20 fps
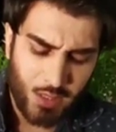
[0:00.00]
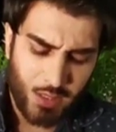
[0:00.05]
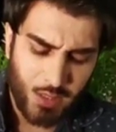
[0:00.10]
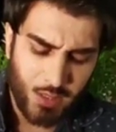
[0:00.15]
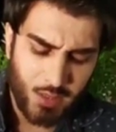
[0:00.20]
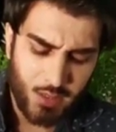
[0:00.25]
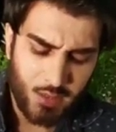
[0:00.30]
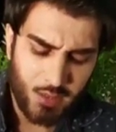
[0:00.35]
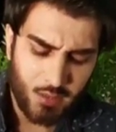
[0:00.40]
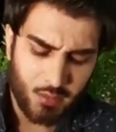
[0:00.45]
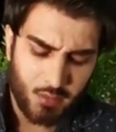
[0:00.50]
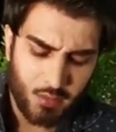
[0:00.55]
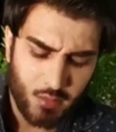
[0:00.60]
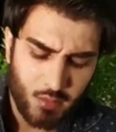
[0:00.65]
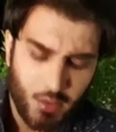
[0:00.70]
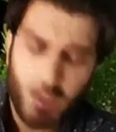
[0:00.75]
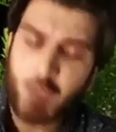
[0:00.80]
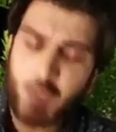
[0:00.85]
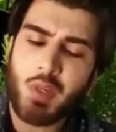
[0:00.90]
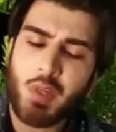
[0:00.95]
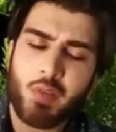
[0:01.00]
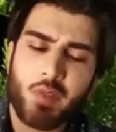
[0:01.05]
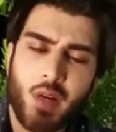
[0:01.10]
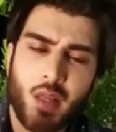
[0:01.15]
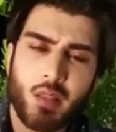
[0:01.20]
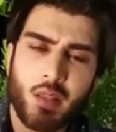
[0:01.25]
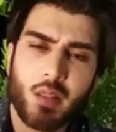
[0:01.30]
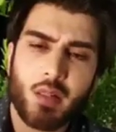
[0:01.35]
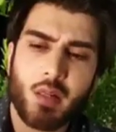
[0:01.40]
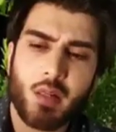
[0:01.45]
I lost my
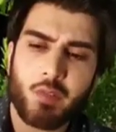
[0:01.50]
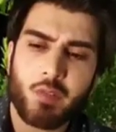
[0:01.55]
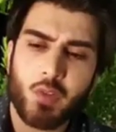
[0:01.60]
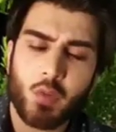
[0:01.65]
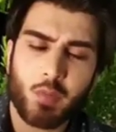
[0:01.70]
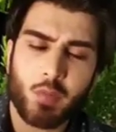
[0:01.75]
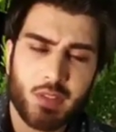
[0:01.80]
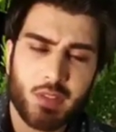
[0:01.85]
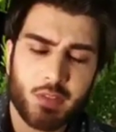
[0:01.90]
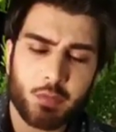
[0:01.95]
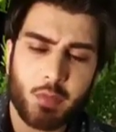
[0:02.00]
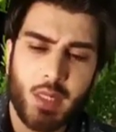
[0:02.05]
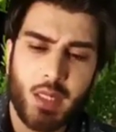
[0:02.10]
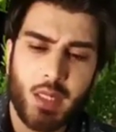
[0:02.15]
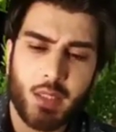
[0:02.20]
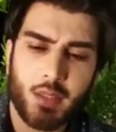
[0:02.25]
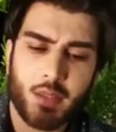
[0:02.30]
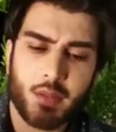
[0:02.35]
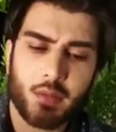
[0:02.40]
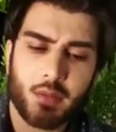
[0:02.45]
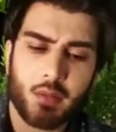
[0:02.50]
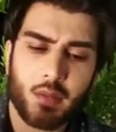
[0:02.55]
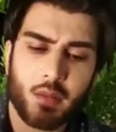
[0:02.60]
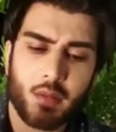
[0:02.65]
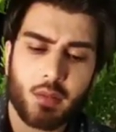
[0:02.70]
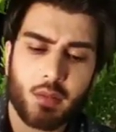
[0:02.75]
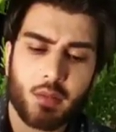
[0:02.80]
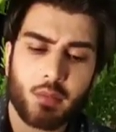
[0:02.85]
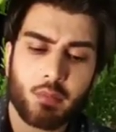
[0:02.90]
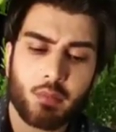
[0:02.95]
father a few months back.
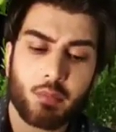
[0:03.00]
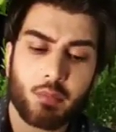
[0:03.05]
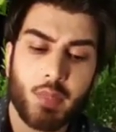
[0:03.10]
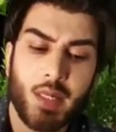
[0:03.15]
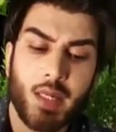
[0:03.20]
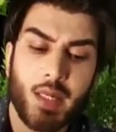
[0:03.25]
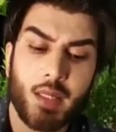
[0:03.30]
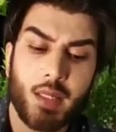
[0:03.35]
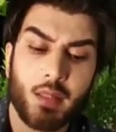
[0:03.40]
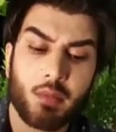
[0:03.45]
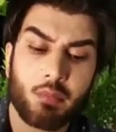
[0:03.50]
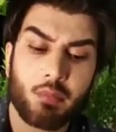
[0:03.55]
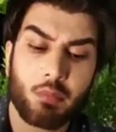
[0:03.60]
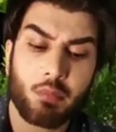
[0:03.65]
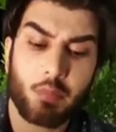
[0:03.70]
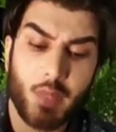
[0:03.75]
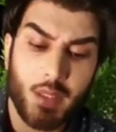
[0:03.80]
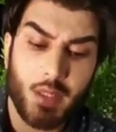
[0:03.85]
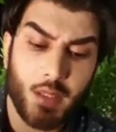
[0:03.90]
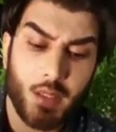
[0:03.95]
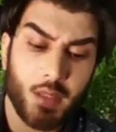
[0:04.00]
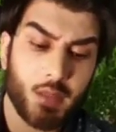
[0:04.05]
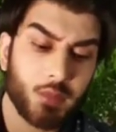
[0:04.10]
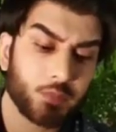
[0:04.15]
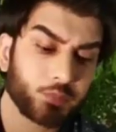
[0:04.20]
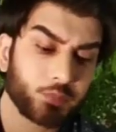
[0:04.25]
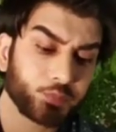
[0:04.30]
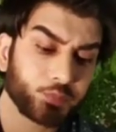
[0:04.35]
My mother